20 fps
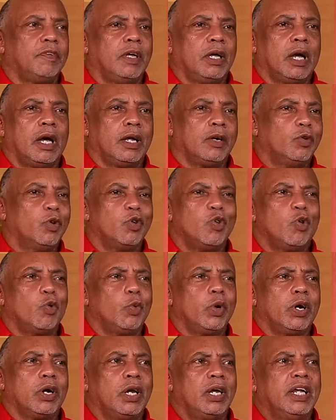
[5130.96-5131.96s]
for, I don't know
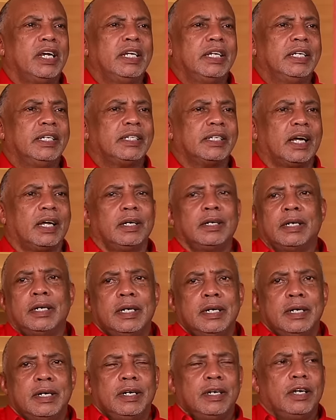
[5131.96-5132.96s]
where Lenny is. And,
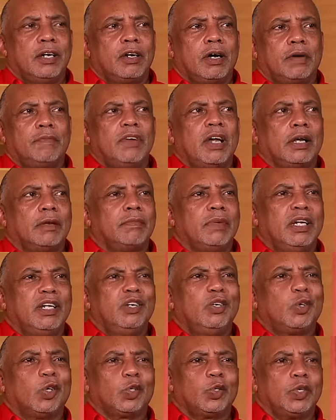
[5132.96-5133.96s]
you know, I've not been
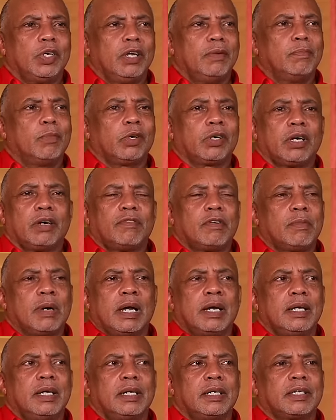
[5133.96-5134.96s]
in touch with him, but
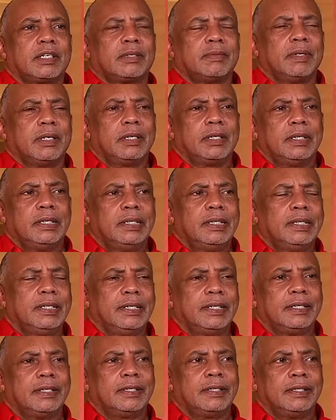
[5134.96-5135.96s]
everybody else, man.
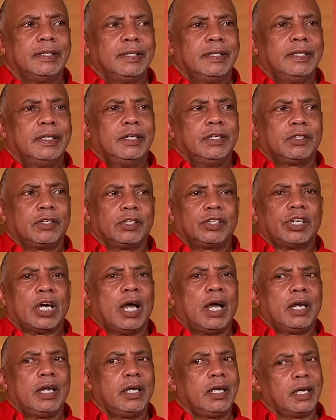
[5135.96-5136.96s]
Yes. You know? So
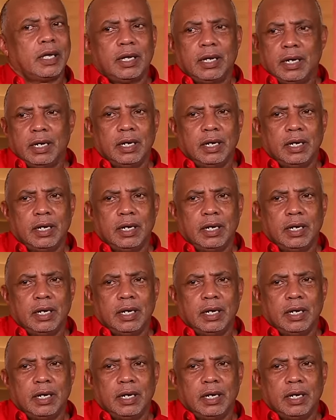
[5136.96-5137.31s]
Charlie,